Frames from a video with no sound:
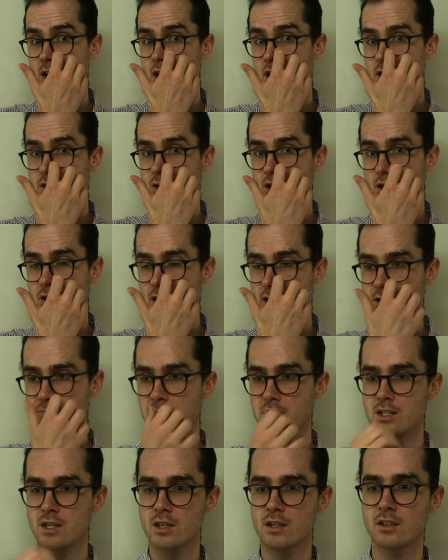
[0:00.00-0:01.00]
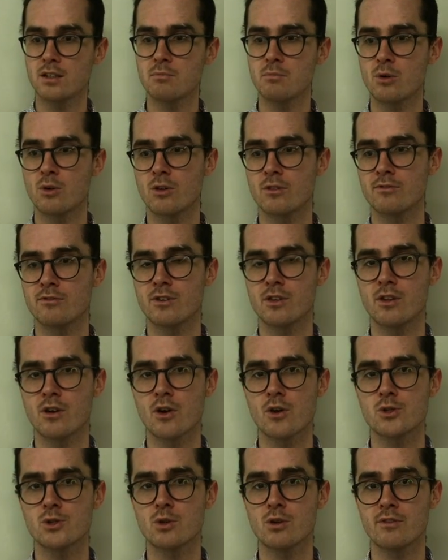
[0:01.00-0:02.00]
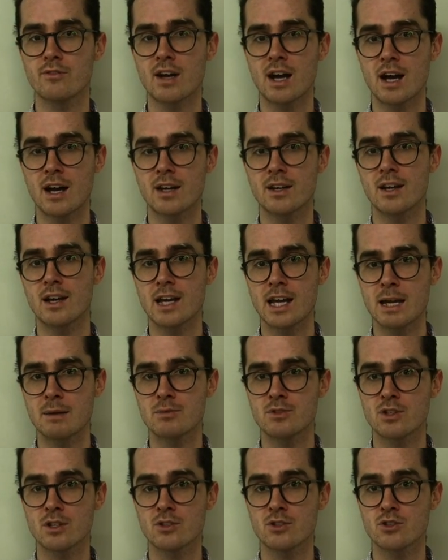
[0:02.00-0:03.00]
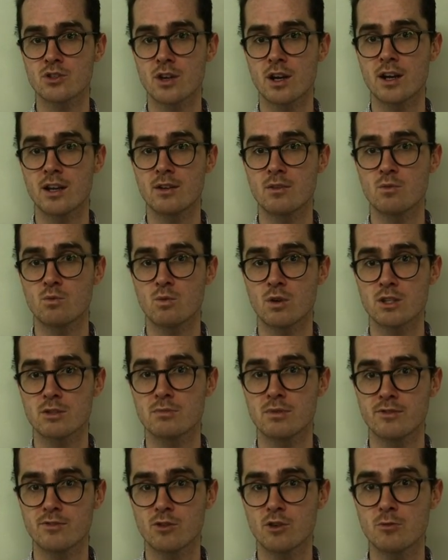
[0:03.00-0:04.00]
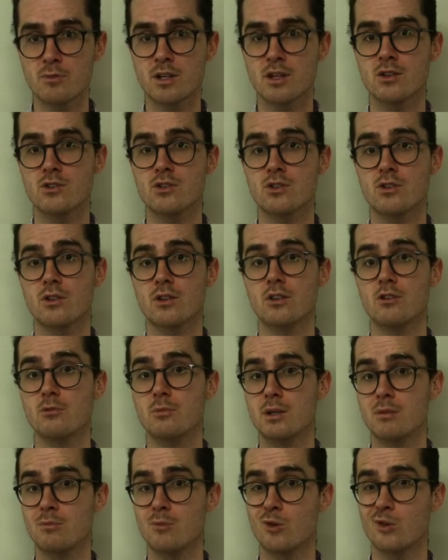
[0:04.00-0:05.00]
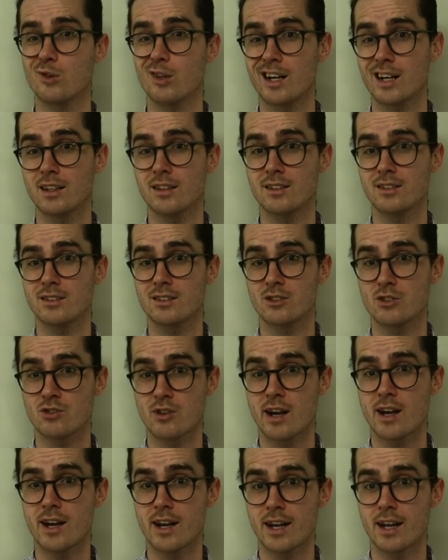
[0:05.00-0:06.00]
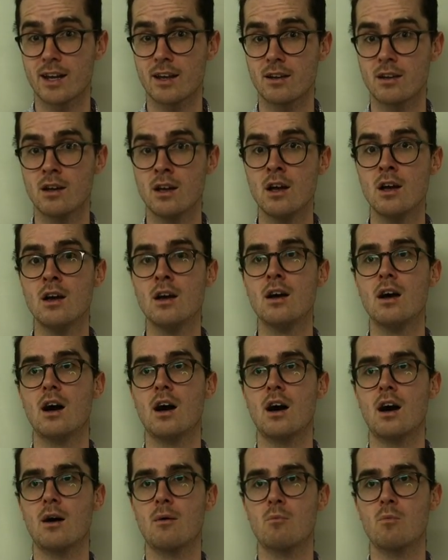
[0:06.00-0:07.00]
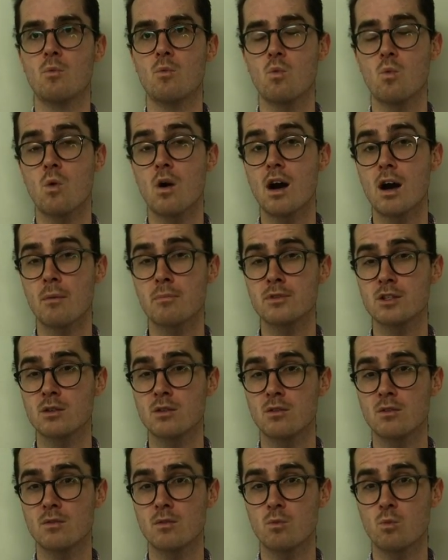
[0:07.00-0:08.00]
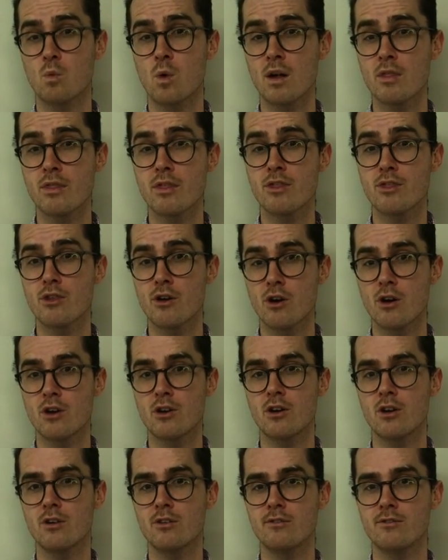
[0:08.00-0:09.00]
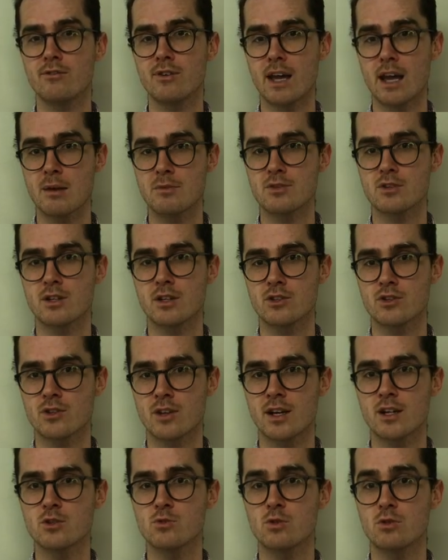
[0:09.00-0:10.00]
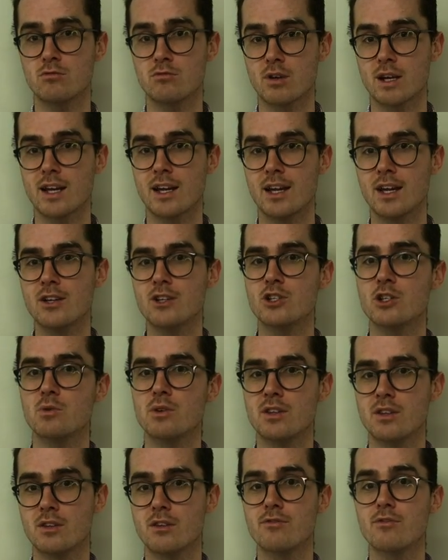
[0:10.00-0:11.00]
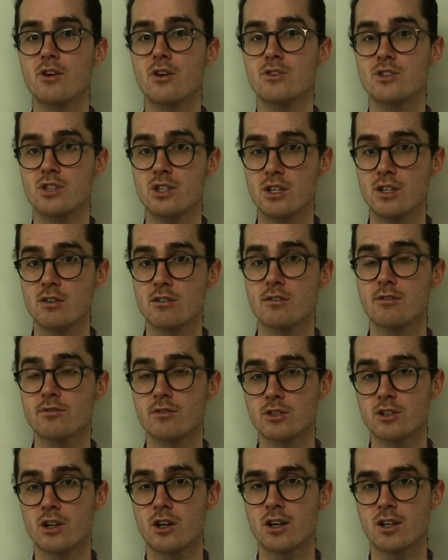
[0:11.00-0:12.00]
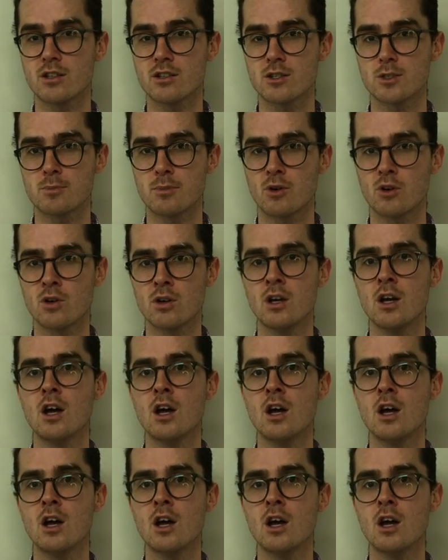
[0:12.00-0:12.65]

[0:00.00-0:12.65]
So it's particularly important for those who have had a hamstring strain once before because you're a little bit more likely to strain it again. Up to 1/3 of hamstring strains will re-injure within the first year of returning to sport.